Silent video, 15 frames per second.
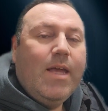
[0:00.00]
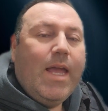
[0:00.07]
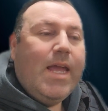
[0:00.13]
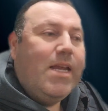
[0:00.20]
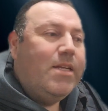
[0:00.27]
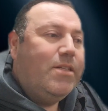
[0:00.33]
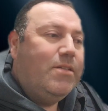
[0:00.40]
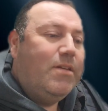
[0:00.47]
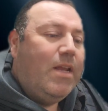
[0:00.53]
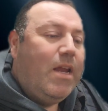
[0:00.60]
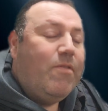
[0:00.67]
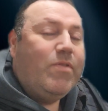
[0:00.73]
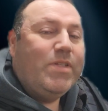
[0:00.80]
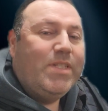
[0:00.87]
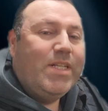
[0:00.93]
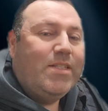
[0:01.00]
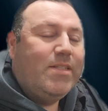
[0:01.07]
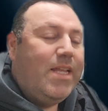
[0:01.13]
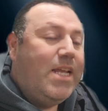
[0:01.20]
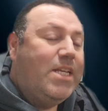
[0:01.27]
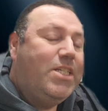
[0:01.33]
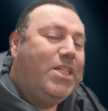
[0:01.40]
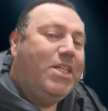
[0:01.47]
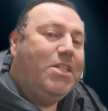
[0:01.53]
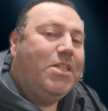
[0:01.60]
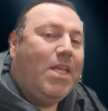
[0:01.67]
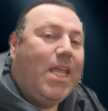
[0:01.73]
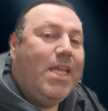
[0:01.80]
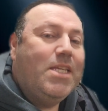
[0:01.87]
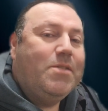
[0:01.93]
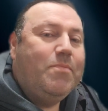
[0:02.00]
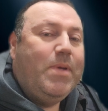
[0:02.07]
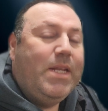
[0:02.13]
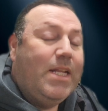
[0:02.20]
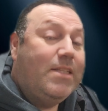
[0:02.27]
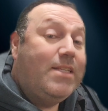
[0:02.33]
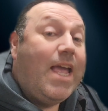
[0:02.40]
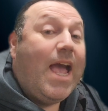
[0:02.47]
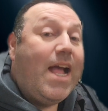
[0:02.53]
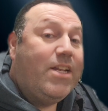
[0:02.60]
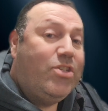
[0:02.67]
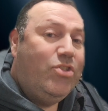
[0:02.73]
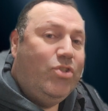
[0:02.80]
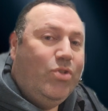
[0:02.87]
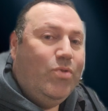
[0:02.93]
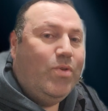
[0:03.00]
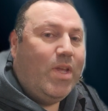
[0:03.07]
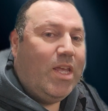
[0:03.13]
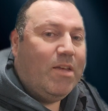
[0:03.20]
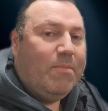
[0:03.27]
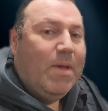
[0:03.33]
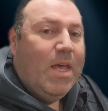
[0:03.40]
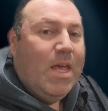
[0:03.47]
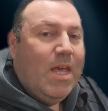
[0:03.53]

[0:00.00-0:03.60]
And ever since then, she has been attached to him.